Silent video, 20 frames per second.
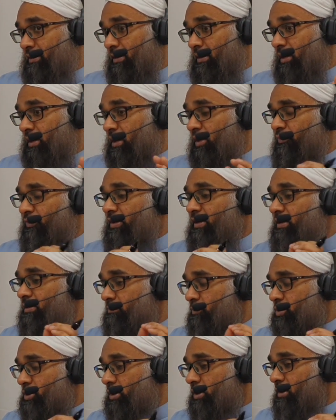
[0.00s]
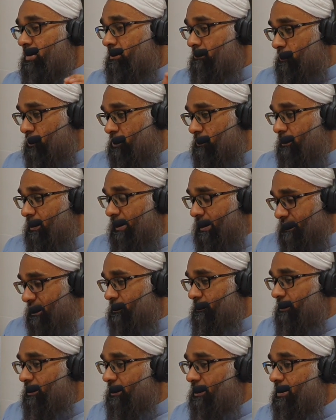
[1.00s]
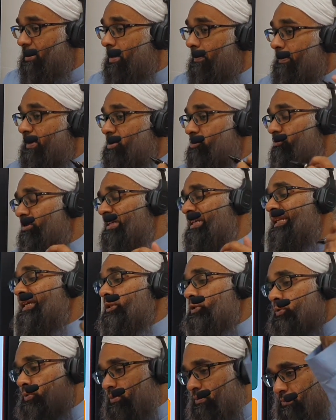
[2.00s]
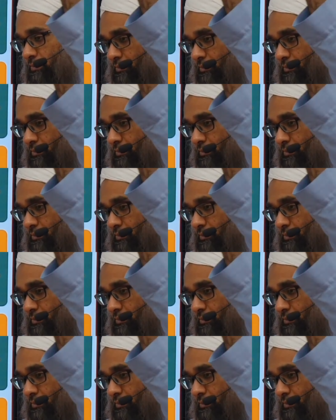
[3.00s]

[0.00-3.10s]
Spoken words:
khafi and mushkil and mujmal, etc. But it's really linked to